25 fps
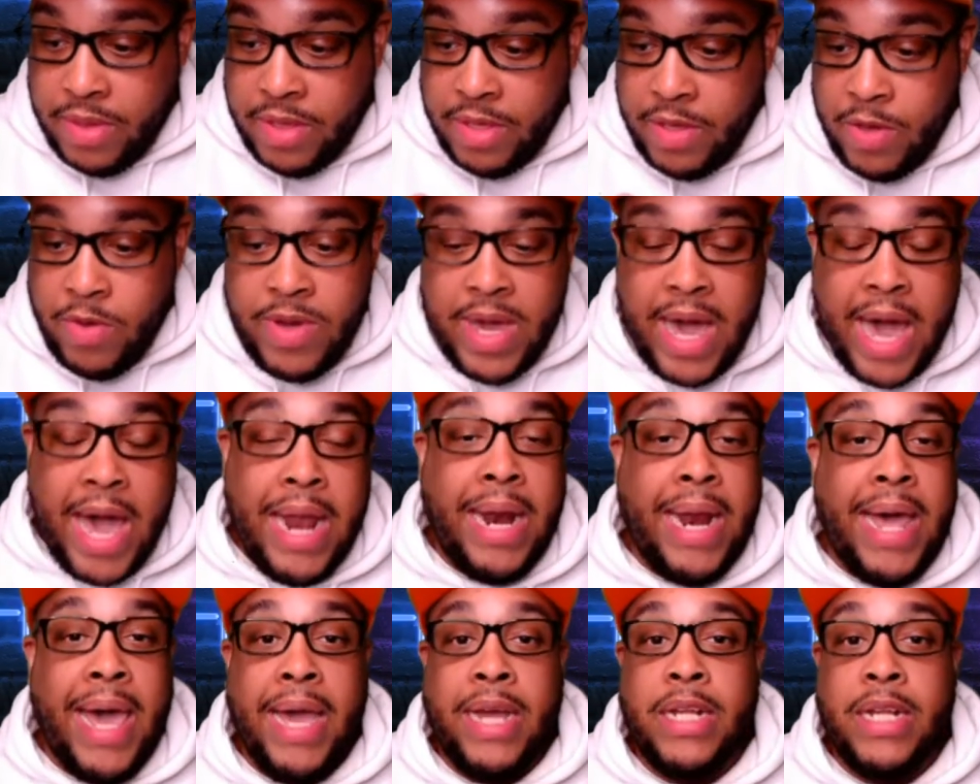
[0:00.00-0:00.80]
You
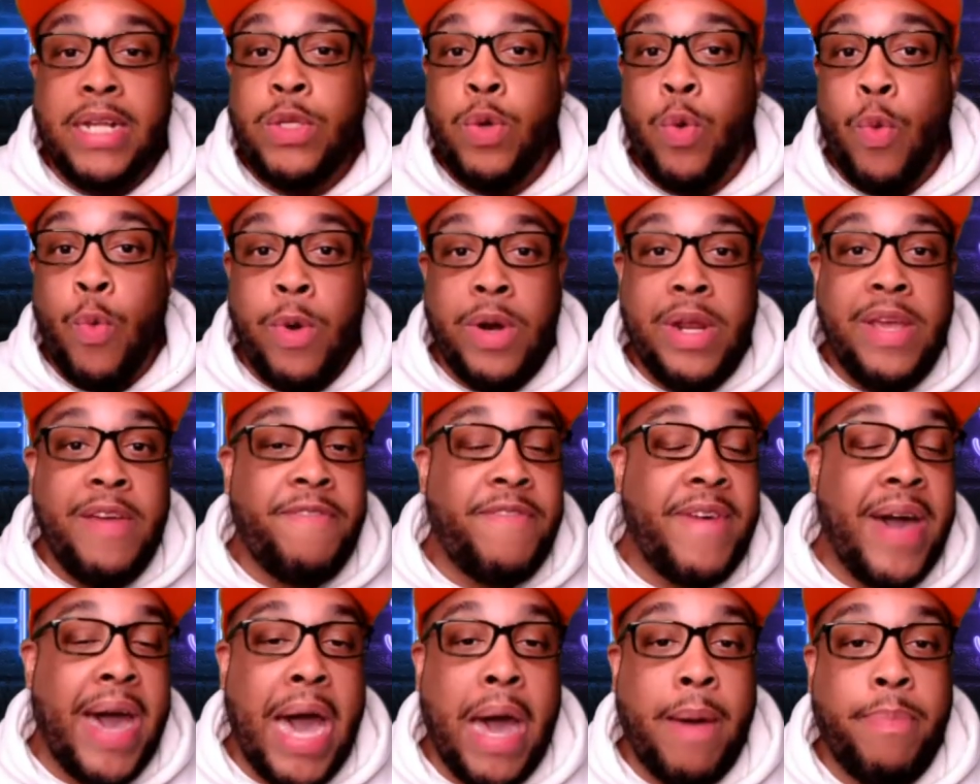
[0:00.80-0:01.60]
got like
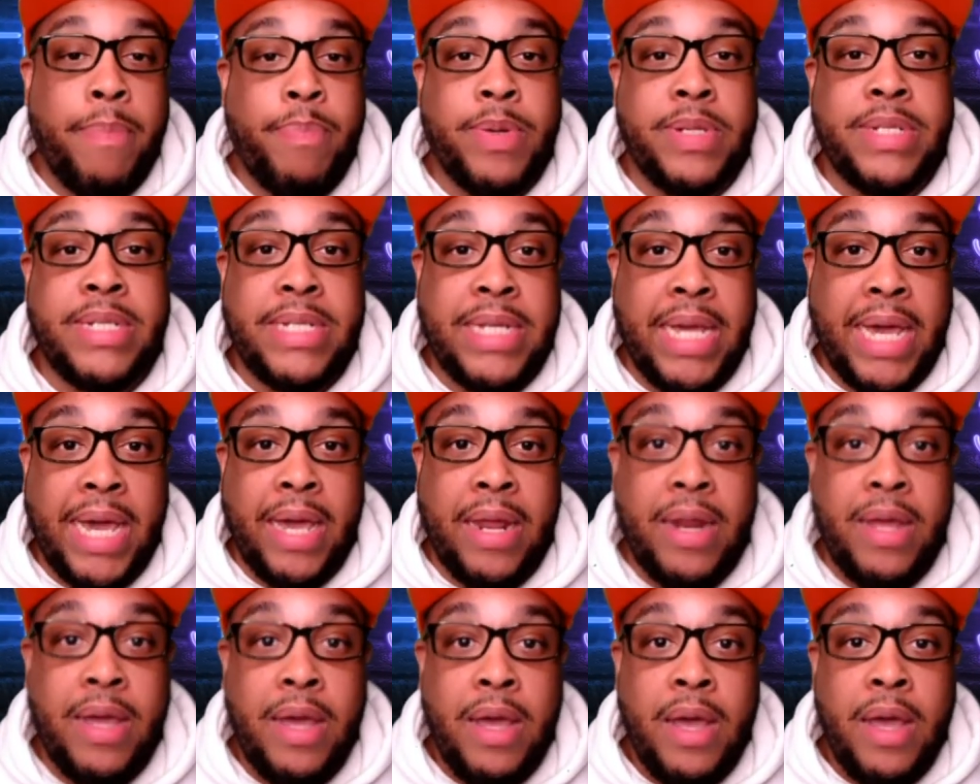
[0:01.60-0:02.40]

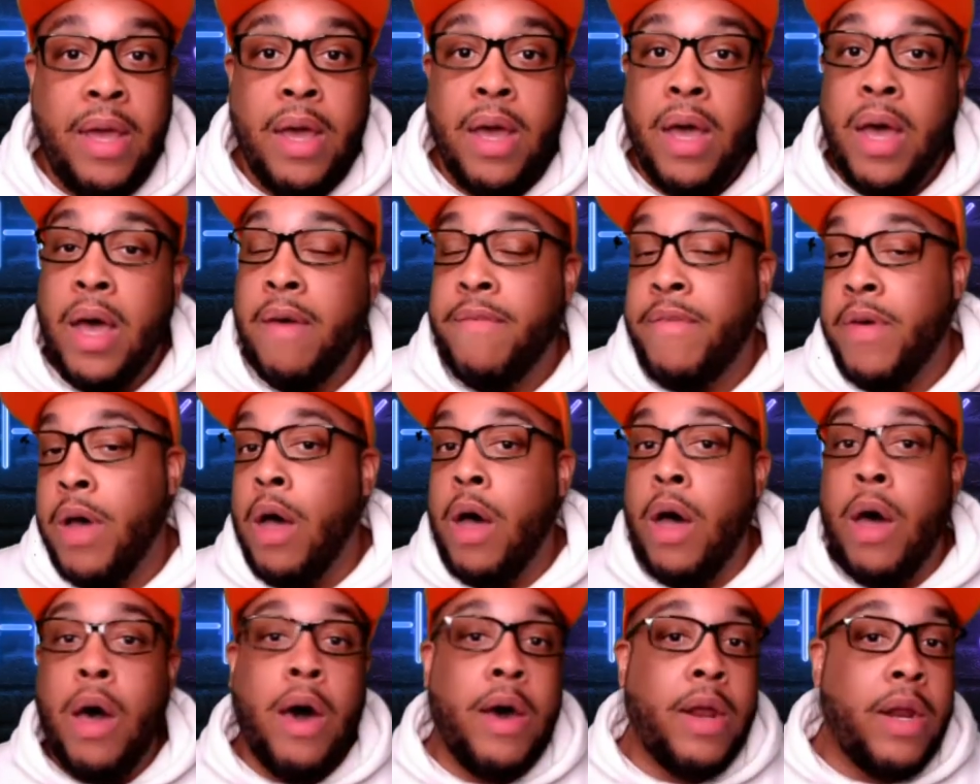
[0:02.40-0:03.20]
25% of
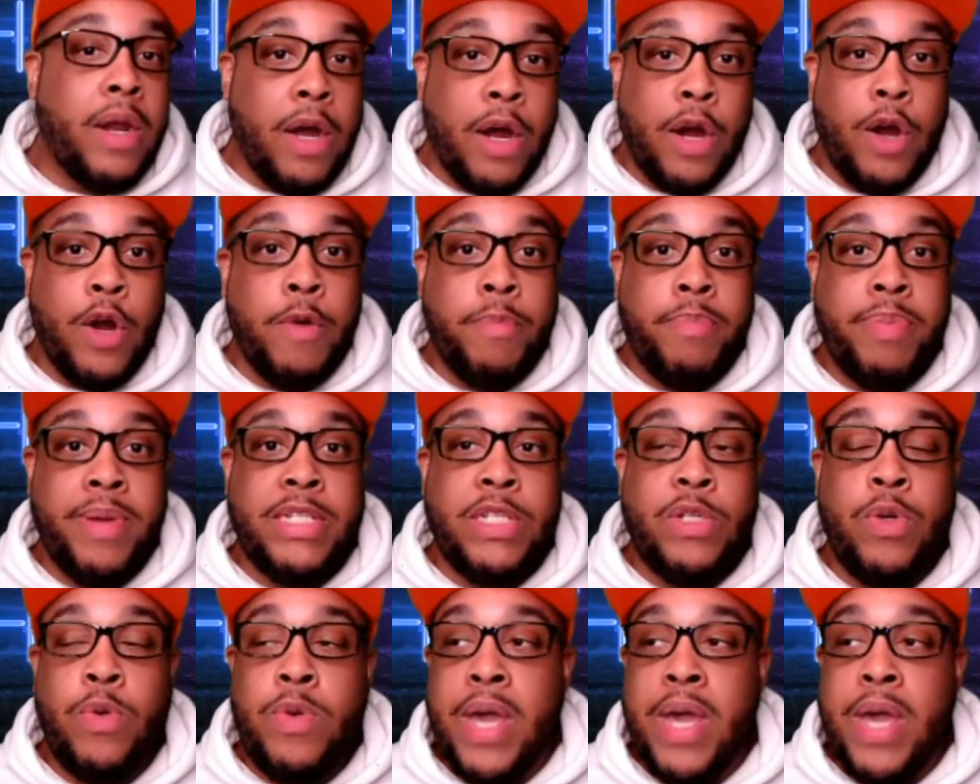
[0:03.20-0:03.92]
all the herpes.